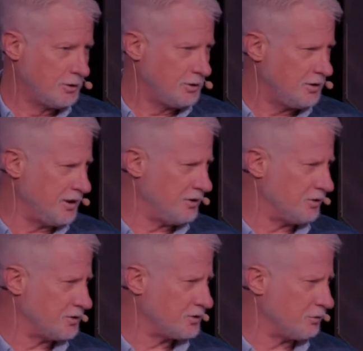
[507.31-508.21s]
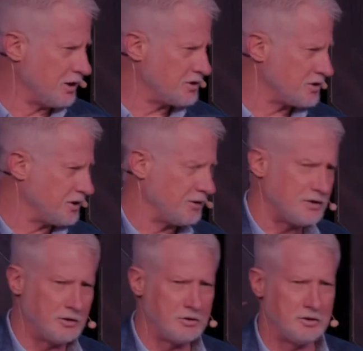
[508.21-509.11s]
Keith is gracious enough to
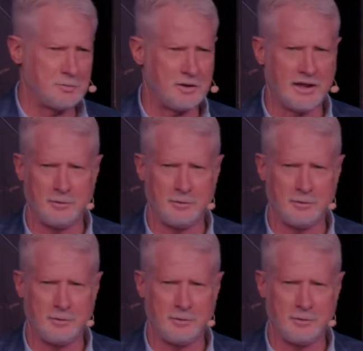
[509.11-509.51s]
introduce me today